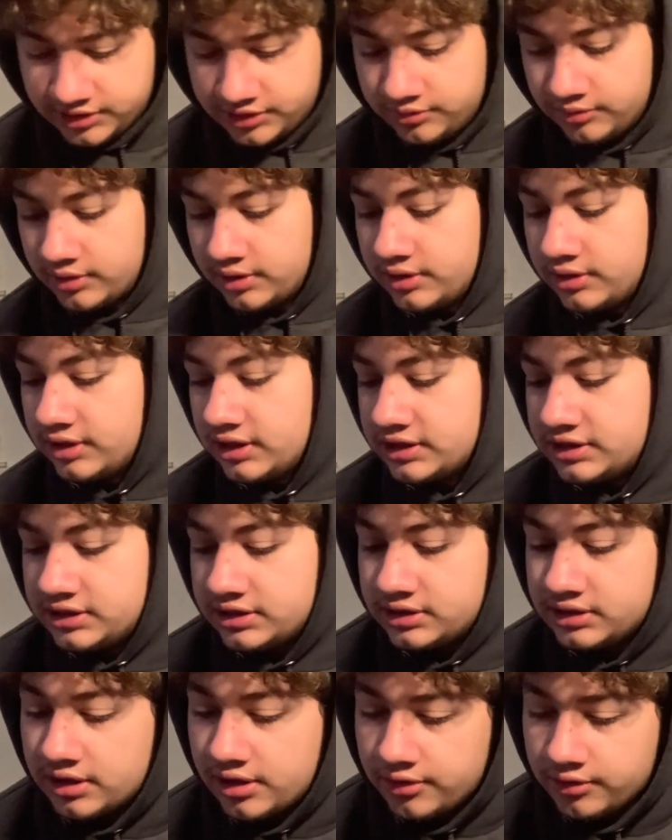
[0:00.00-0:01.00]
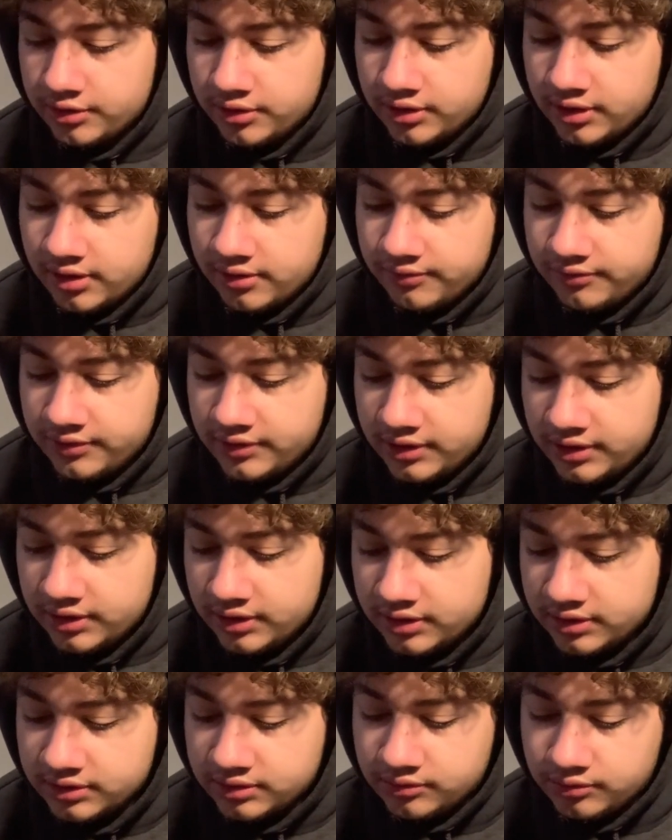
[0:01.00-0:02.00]
one. This is another of
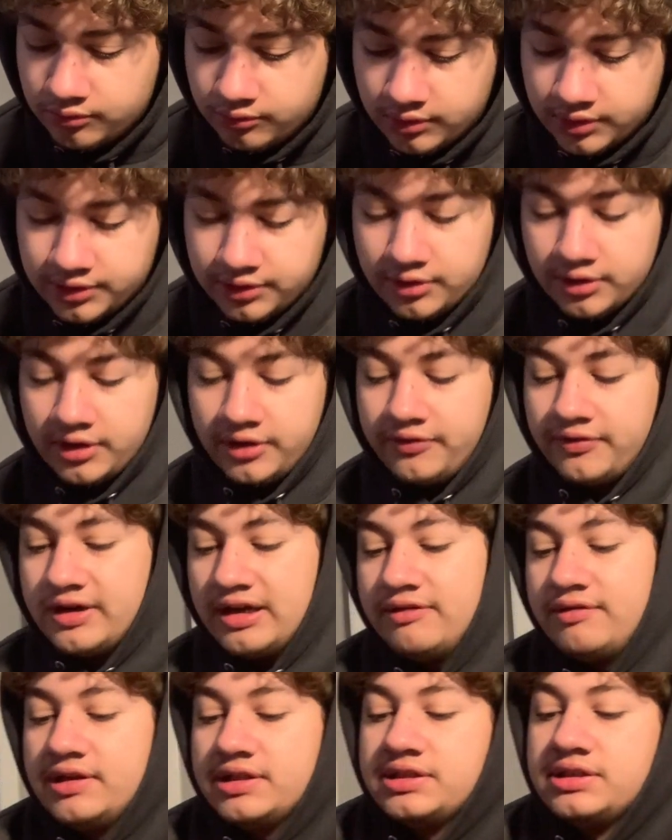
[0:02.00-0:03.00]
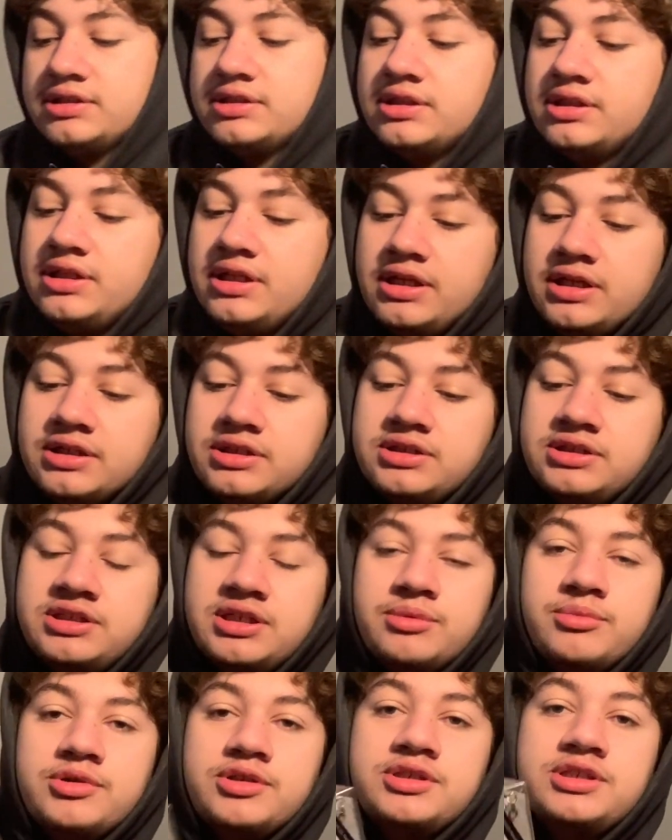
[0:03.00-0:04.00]
the 135. This is the
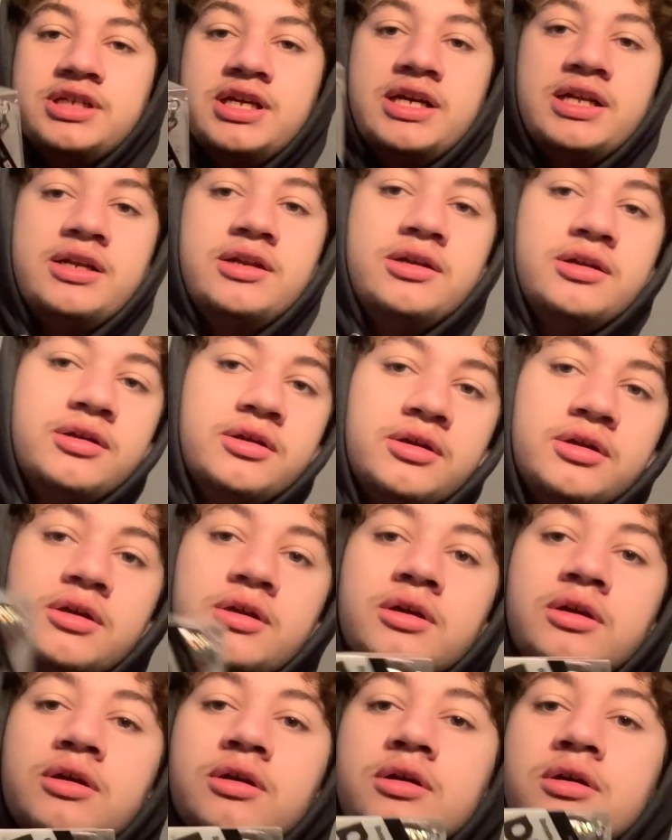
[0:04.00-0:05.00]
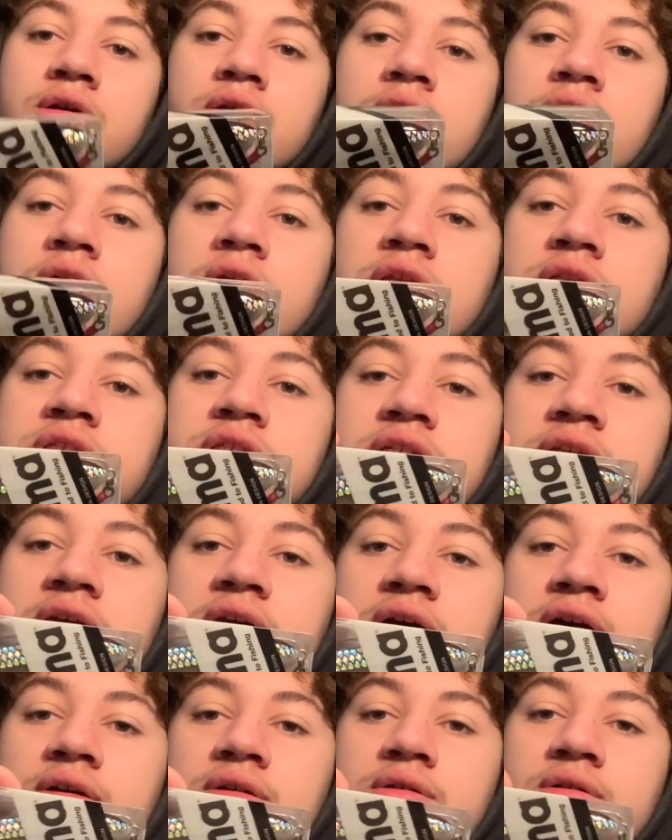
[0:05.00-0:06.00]
shimmer shad. You can see
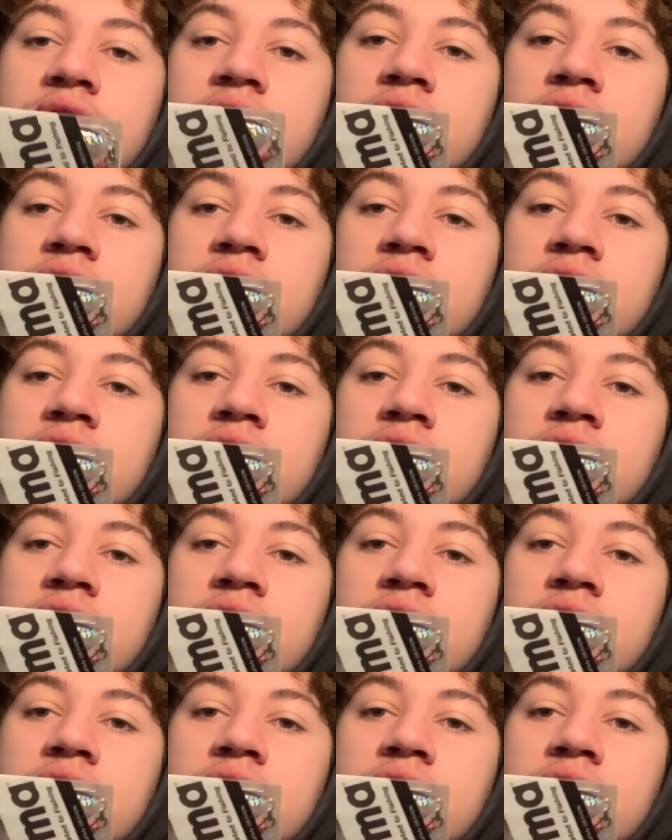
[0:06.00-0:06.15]
how